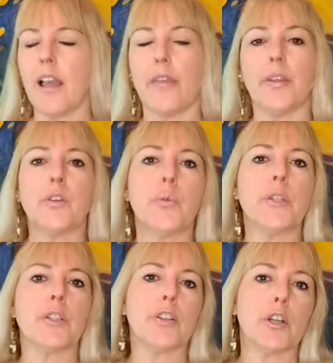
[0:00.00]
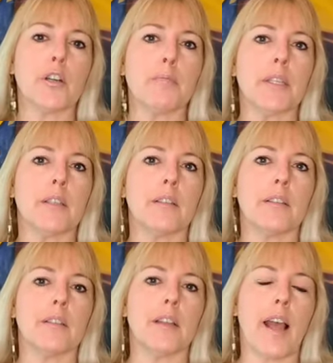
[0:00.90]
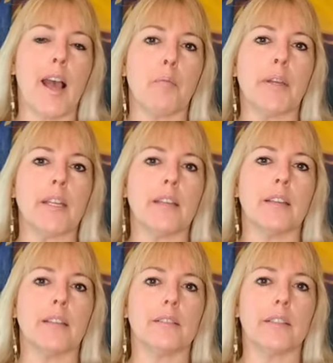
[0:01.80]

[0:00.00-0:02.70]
and then you would determine how many